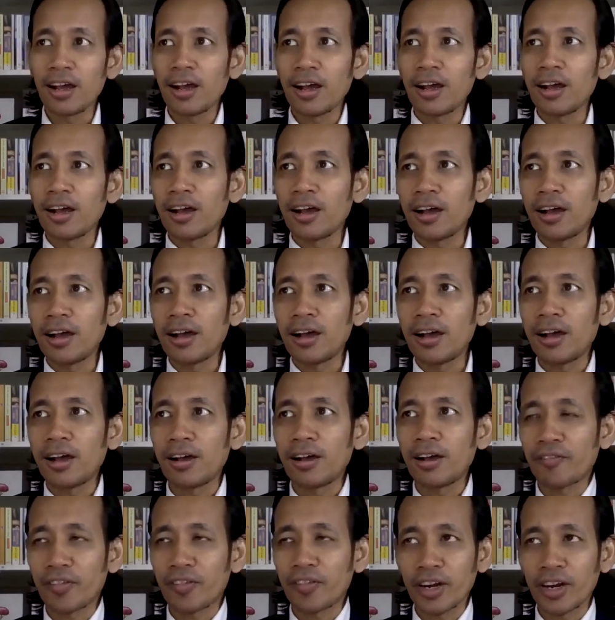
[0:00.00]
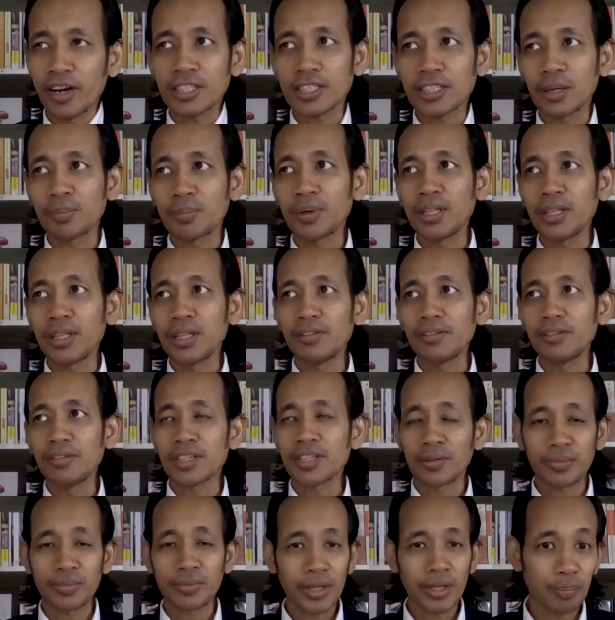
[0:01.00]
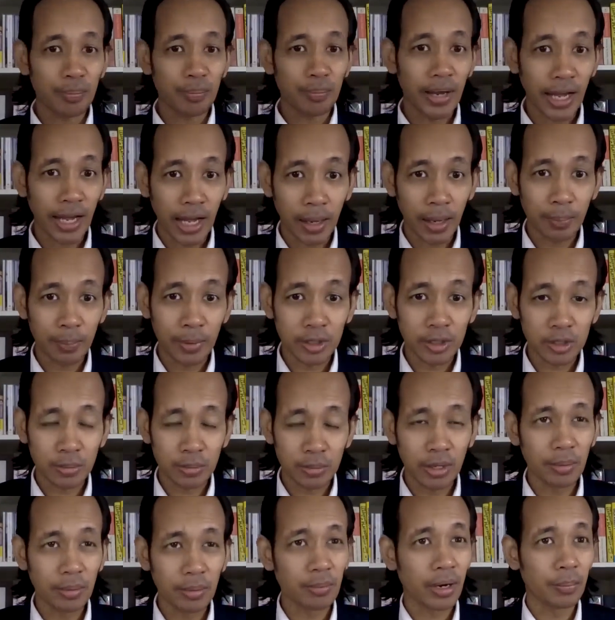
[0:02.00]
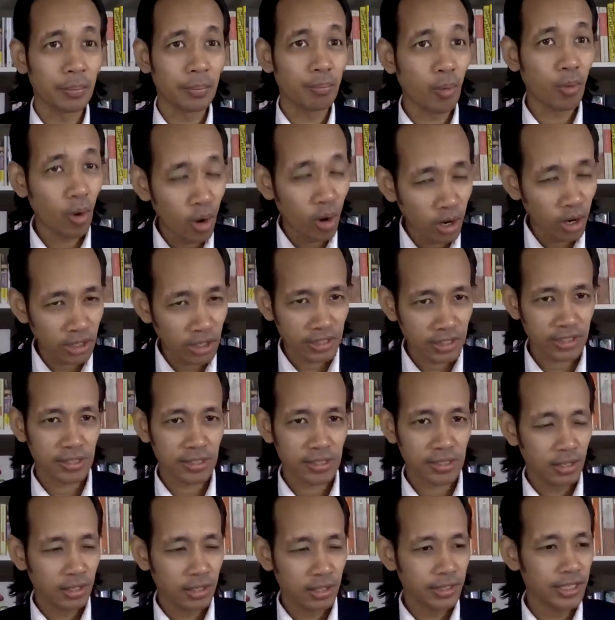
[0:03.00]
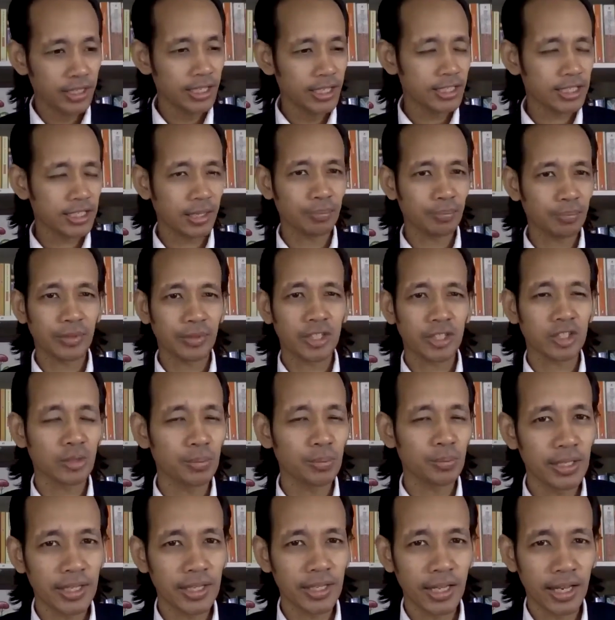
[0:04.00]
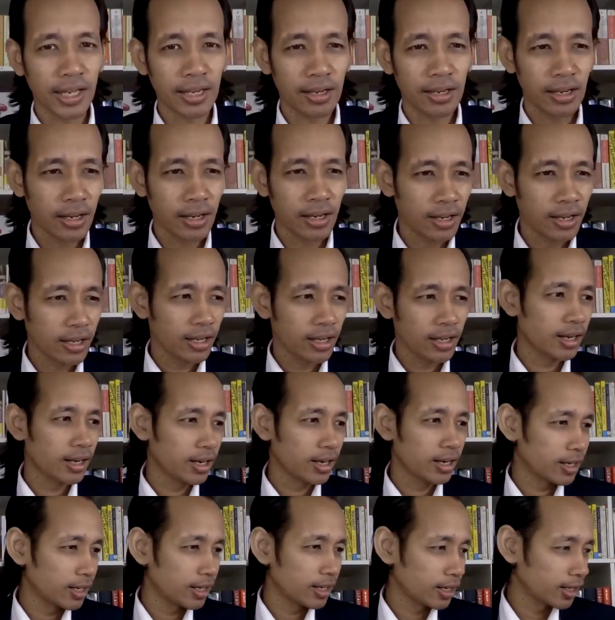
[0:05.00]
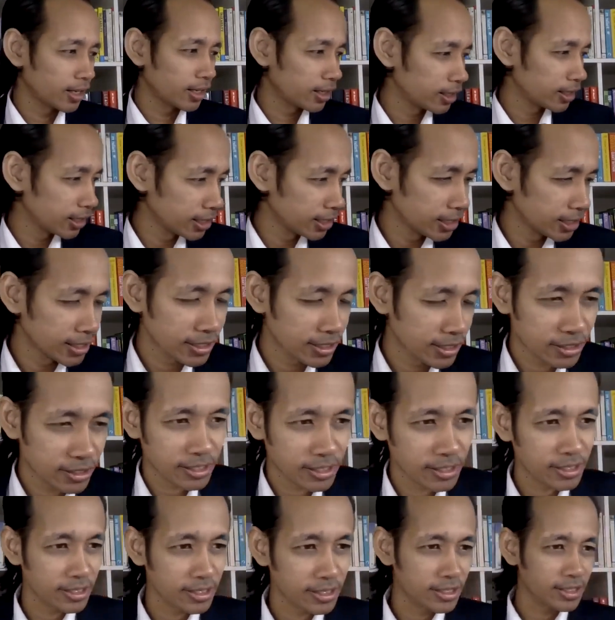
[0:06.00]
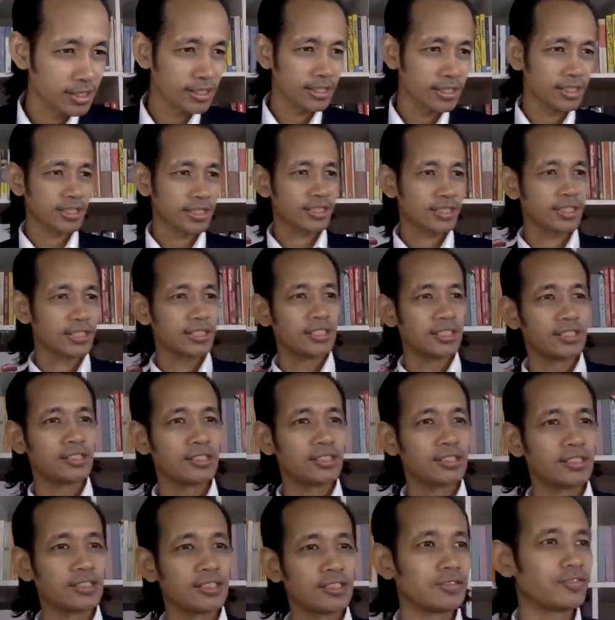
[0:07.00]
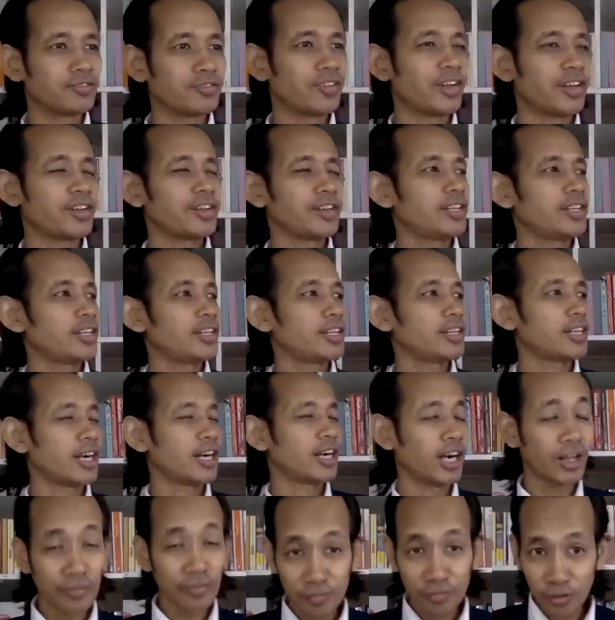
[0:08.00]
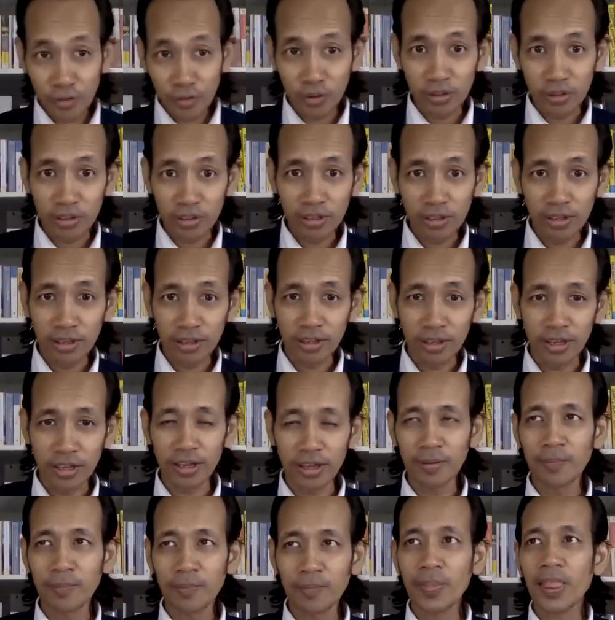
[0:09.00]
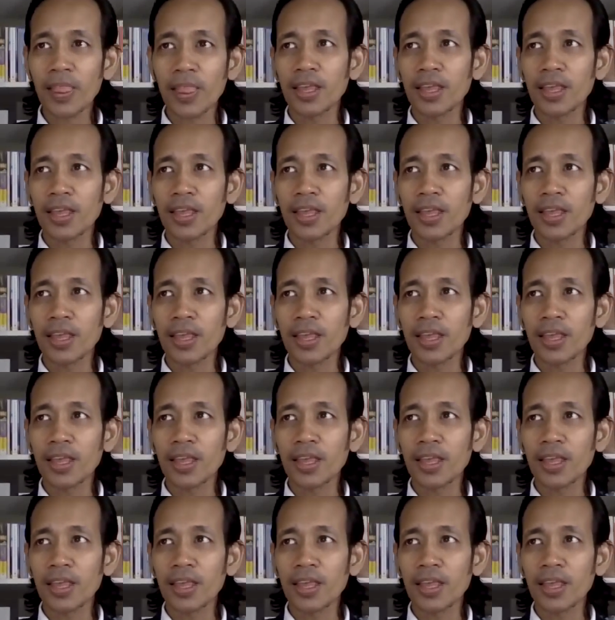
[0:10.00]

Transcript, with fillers: Uh, for example, if something bad happened to me, my boss did something to me that uh, is uh, very hurtful, yeah,